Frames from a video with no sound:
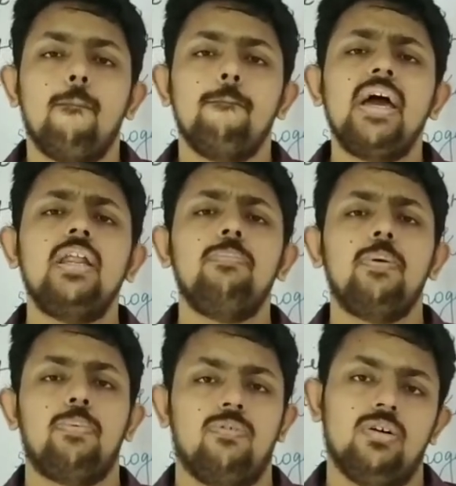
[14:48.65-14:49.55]
Many
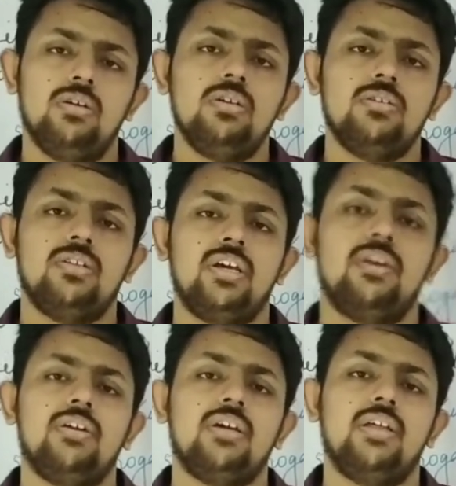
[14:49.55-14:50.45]
people were
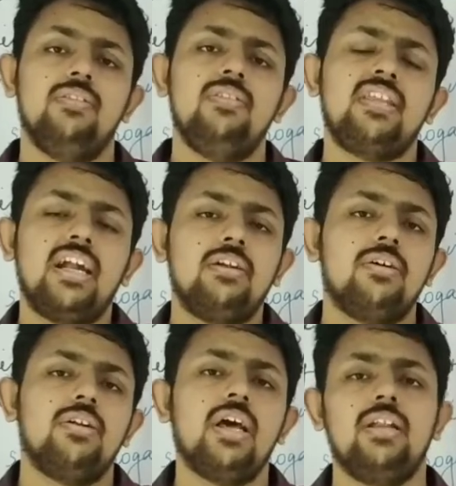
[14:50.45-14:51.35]
there in
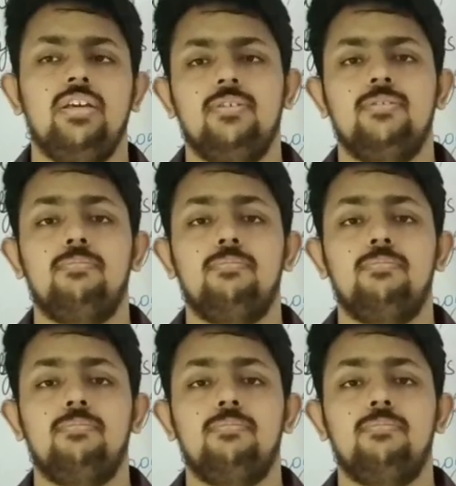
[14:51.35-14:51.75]
that rally,